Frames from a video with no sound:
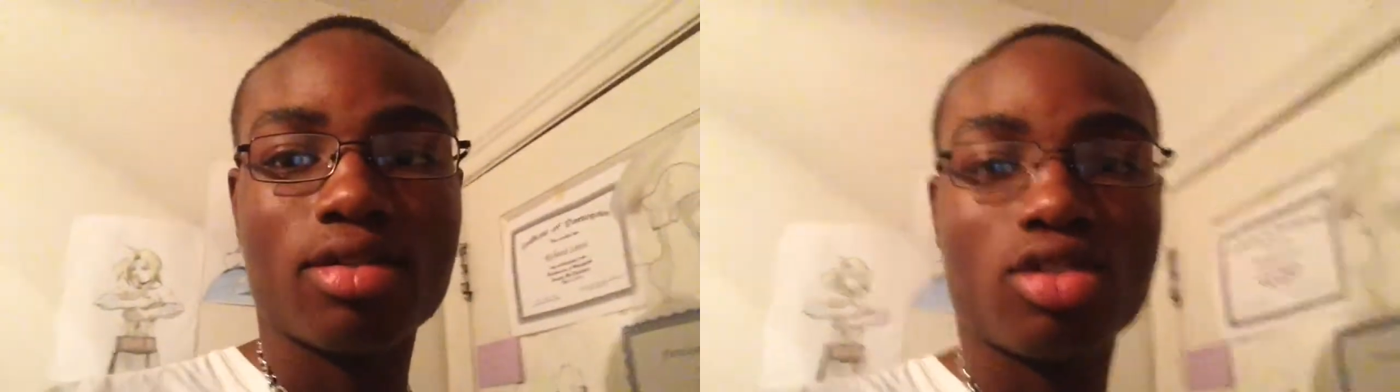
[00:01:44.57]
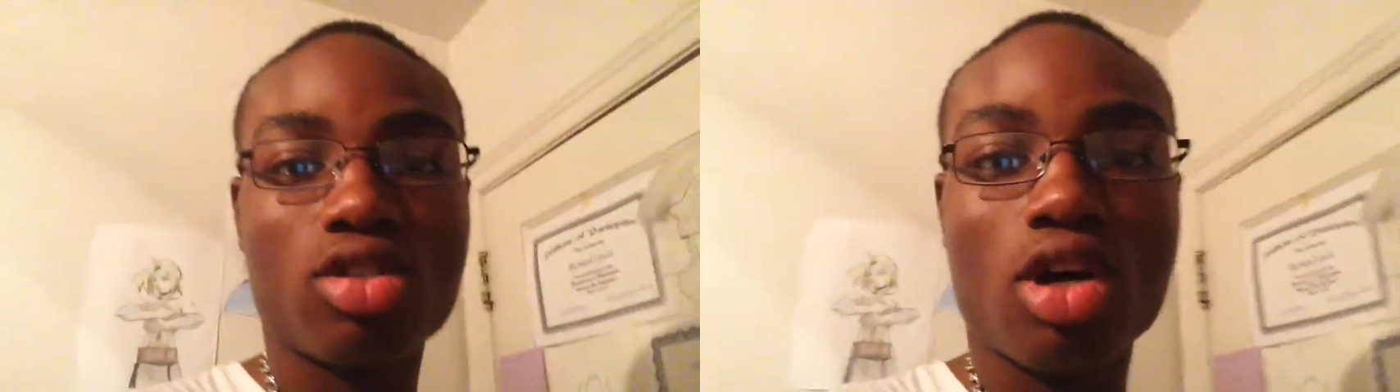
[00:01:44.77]

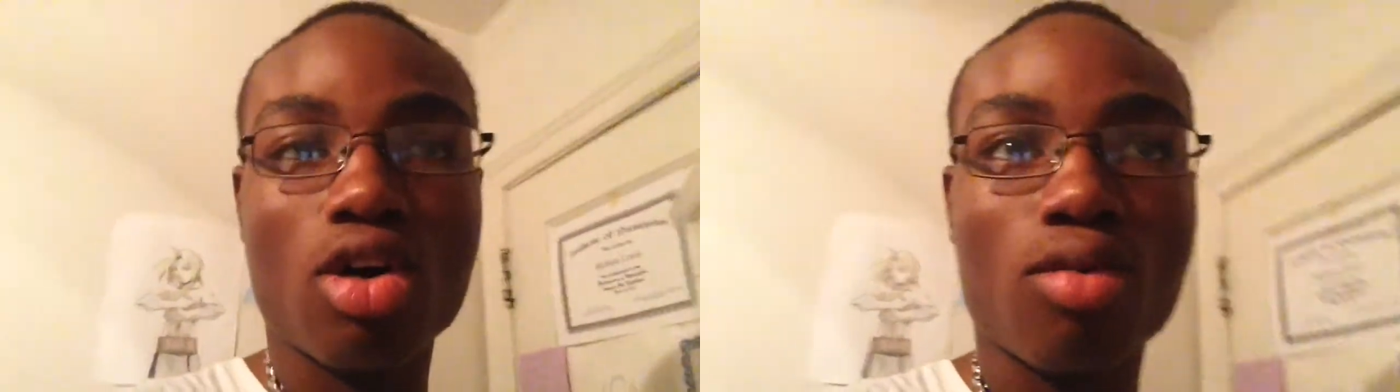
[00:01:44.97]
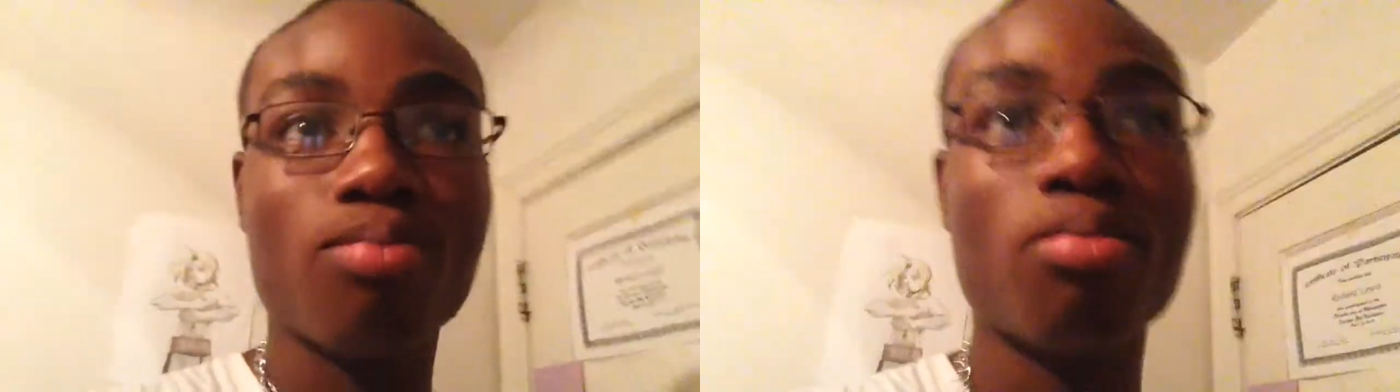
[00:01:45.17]

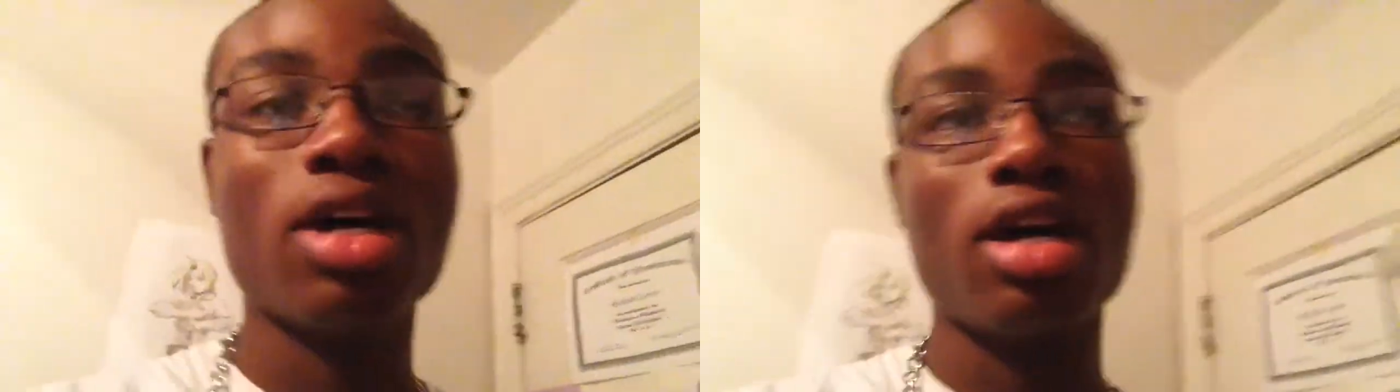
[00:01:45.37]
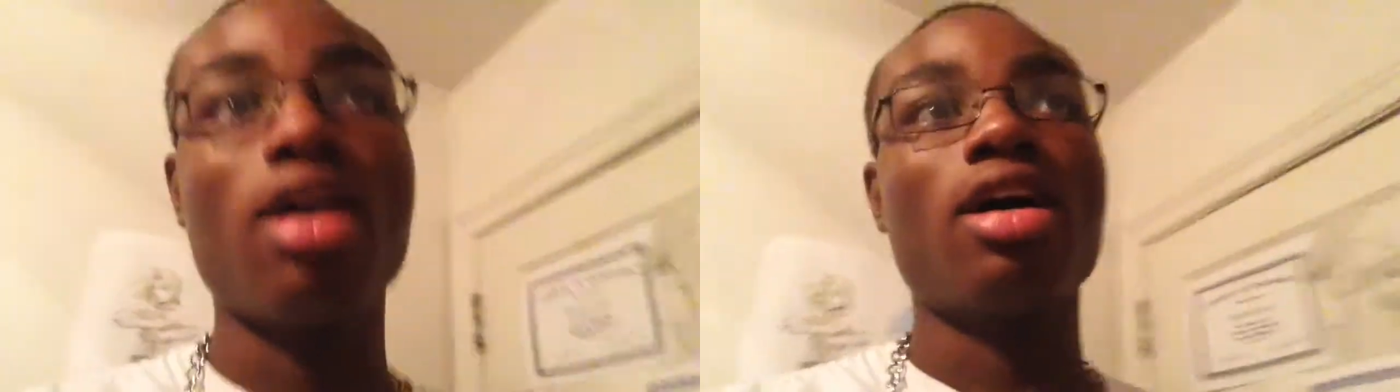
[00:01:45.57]
So
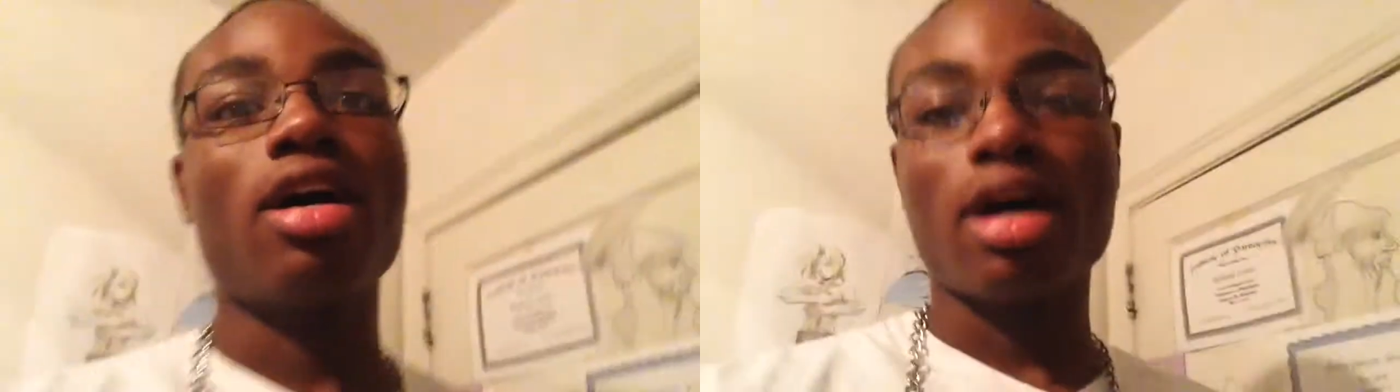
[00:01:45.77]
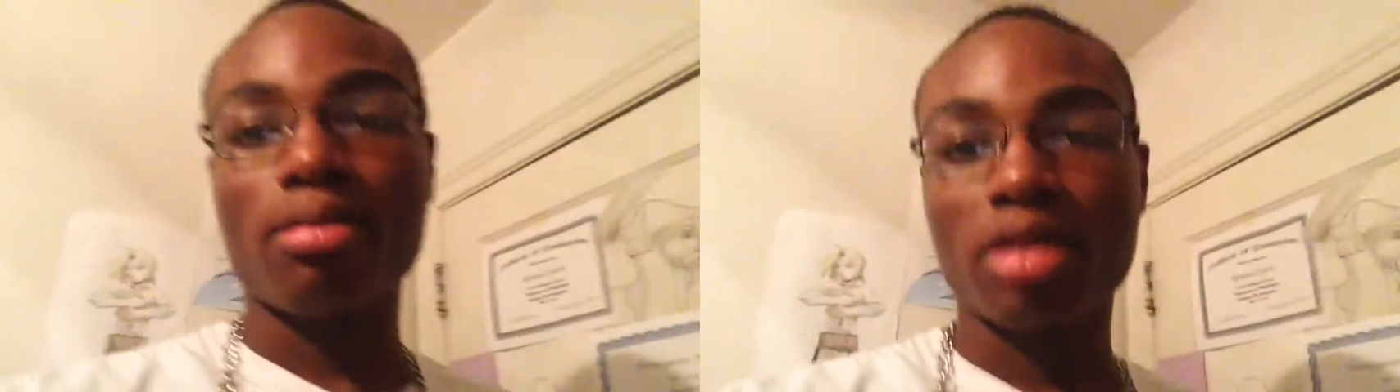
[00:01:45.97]

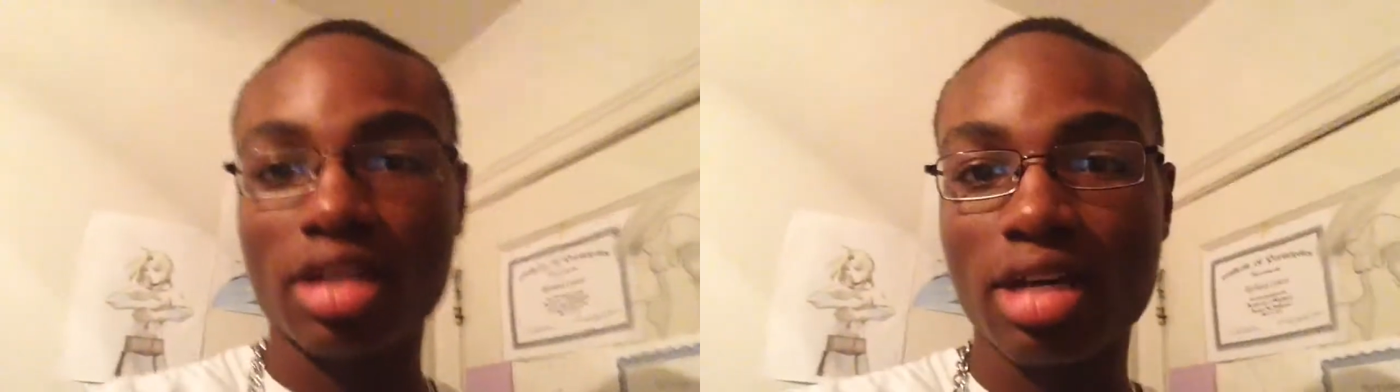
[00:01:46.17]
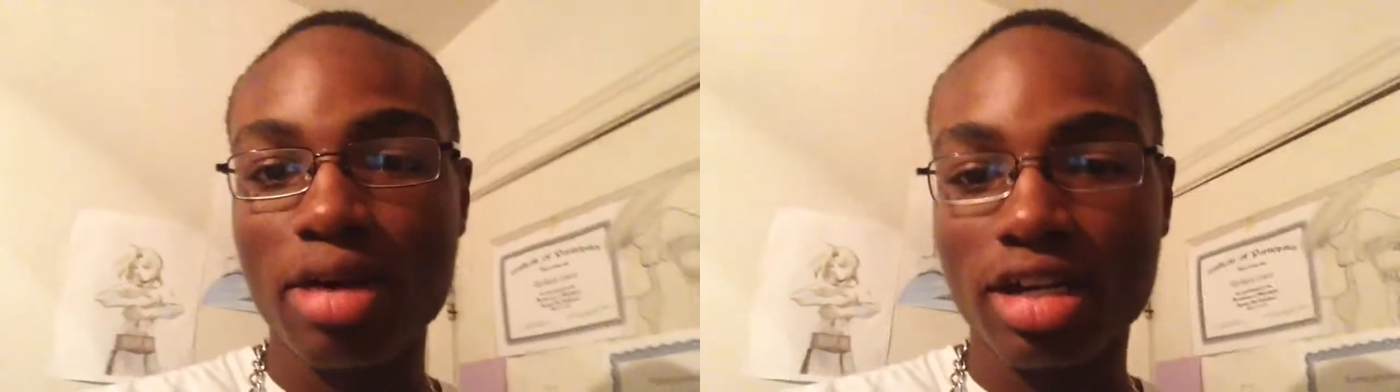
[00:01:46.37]
I'm going to
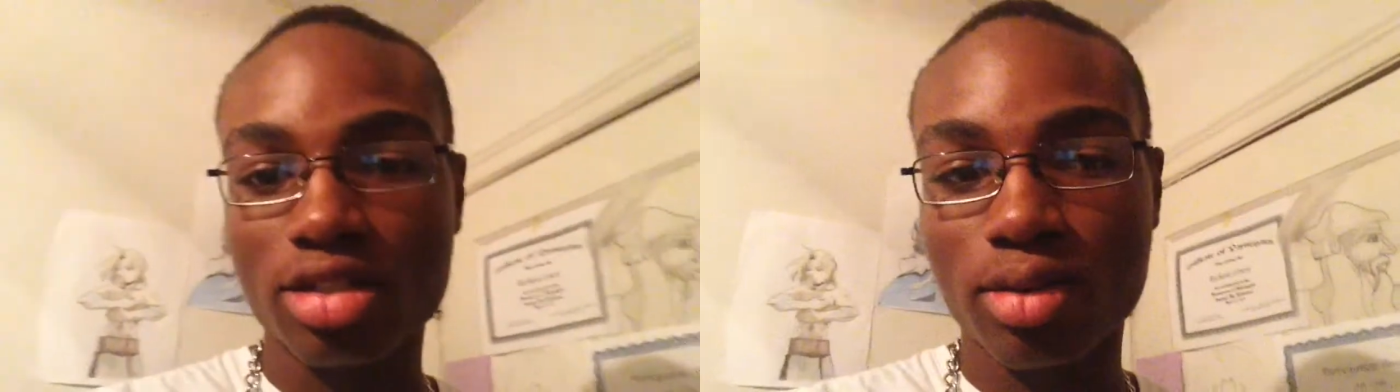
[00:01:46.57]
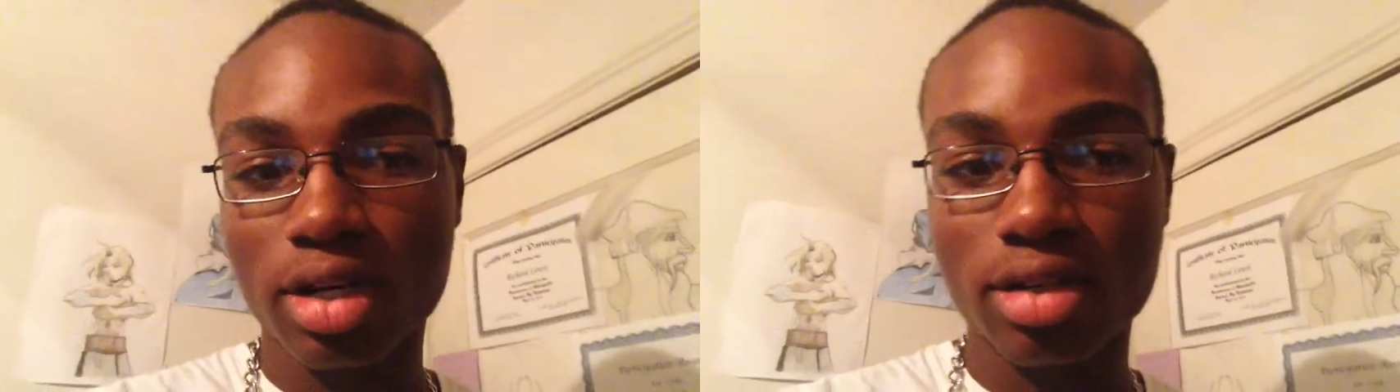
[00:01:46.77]
get back
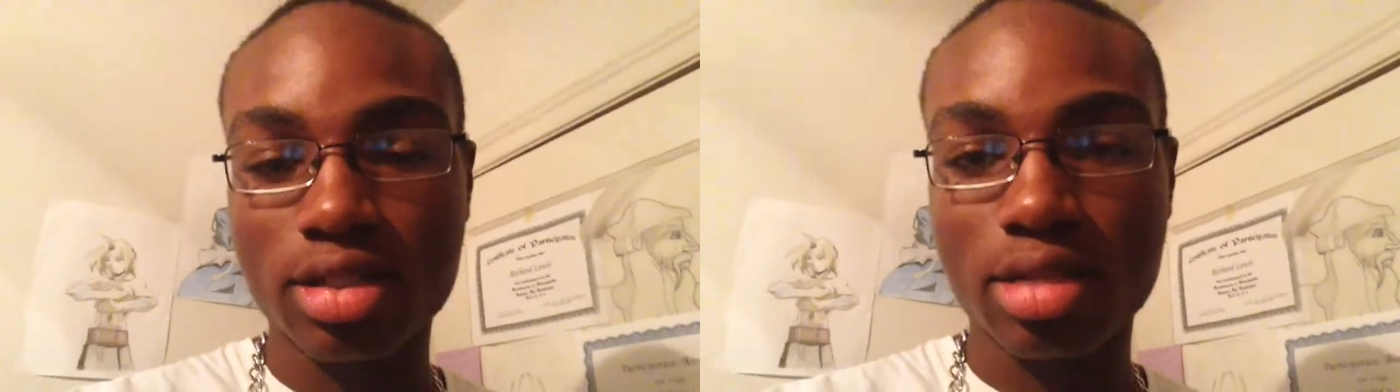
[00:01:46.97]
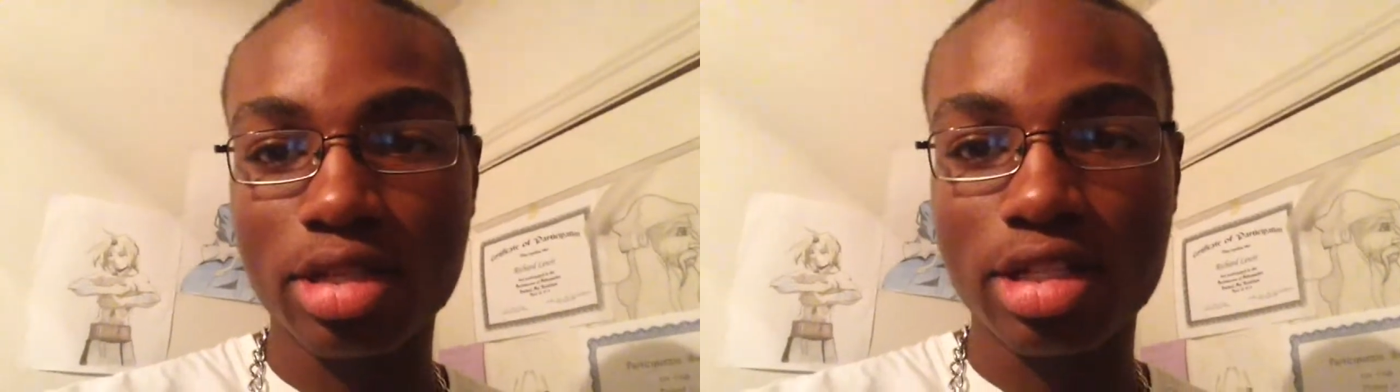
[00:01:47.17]
to work on some of